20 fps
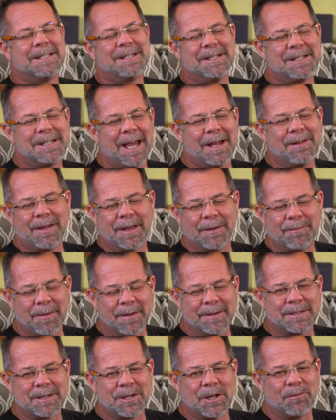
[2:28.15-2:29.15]
it's just, I think that
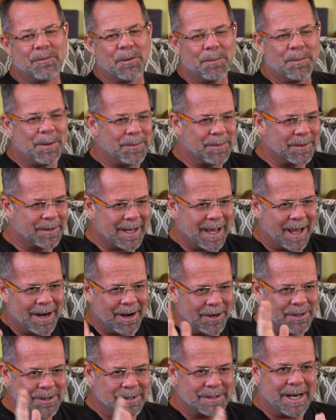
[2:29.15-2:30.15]
it's good for people to kind
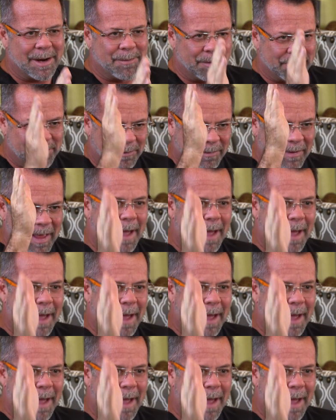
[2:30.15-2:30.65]
of understand no, what their good.